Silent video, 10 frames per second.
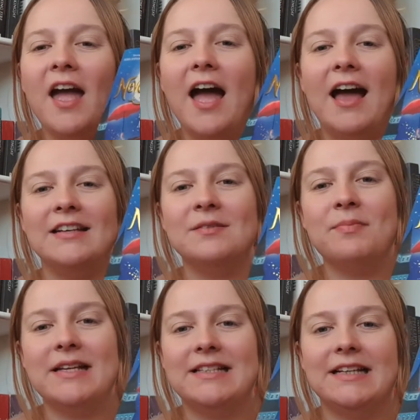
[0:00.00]
And
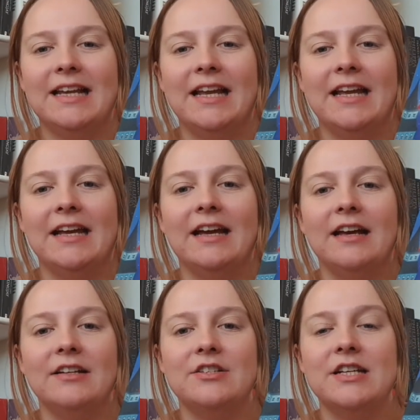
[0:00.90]
basically,
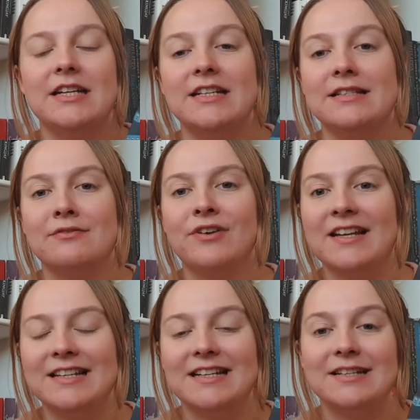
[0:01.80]
she is
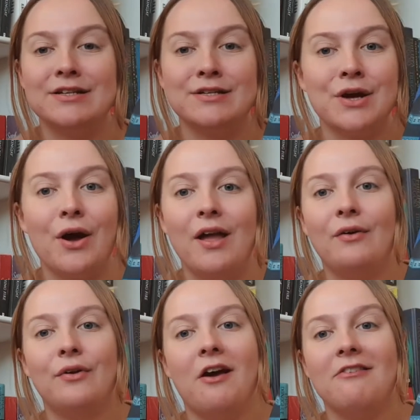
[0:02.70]
fated to die
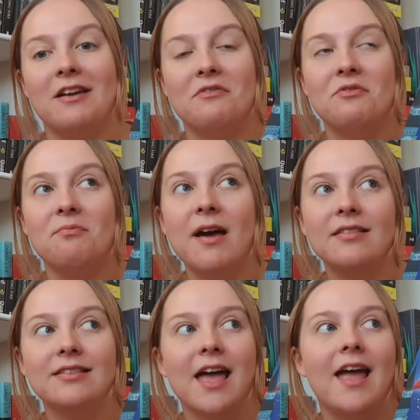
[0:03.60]
on her 11th
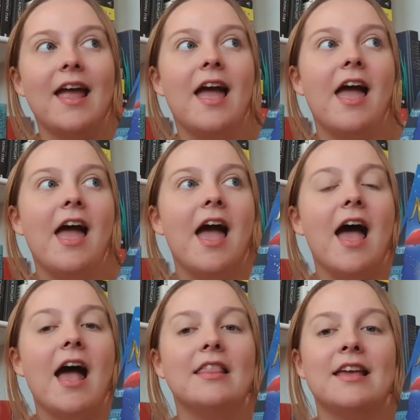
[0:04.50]
birthday,
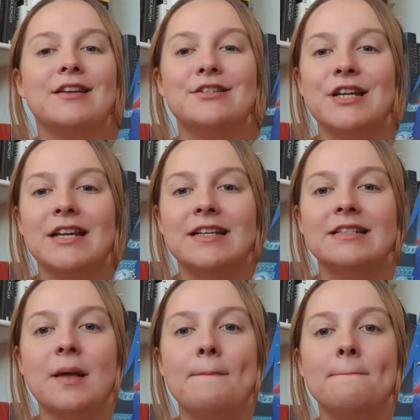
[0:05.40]
and then she
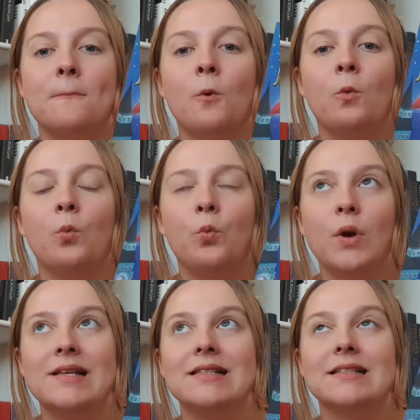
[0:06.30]
is
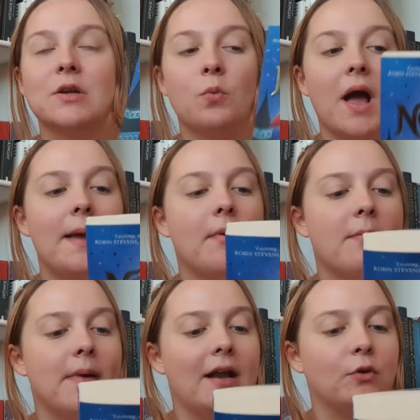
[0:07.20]
whisked away by a
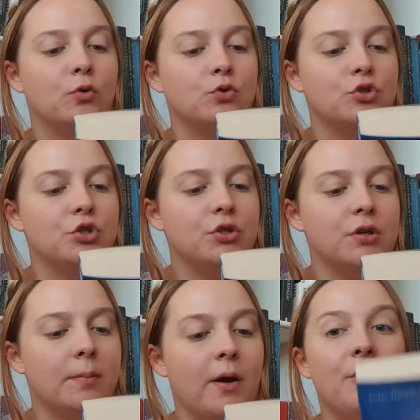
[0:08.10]
man called
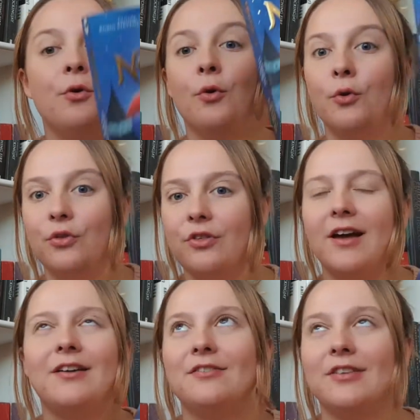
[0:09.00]
Juniper North, I
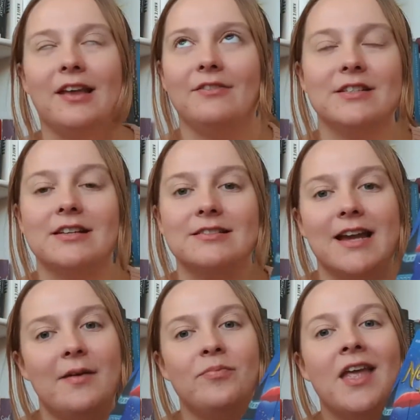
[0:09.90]
couldn't think of his last
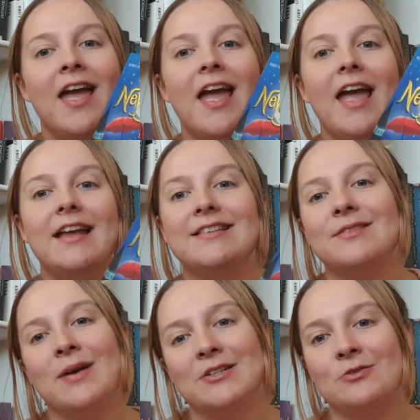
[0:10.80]
name, into
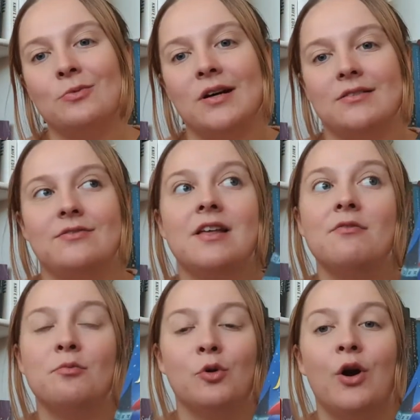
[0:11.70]
the magical world of
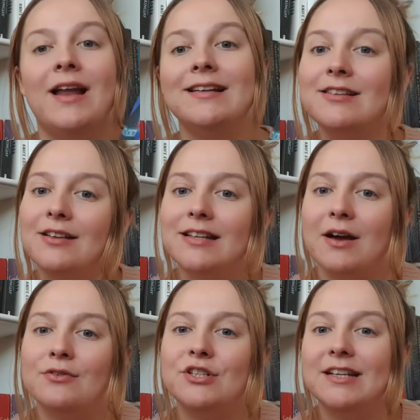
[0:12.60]
Nevermoor. And it turns
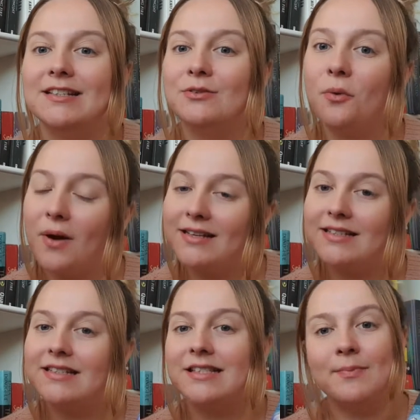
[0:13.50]
out she is quite
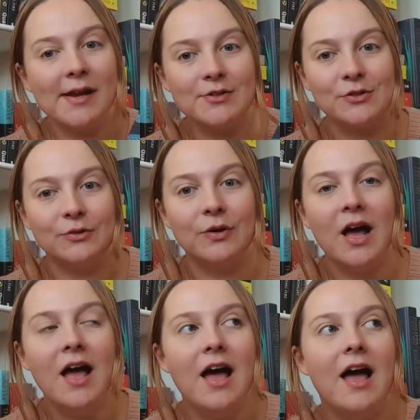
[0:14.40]
special,
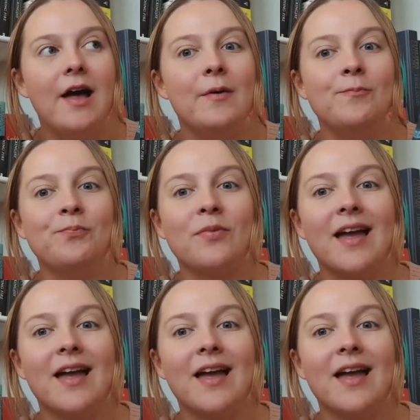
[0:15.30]
and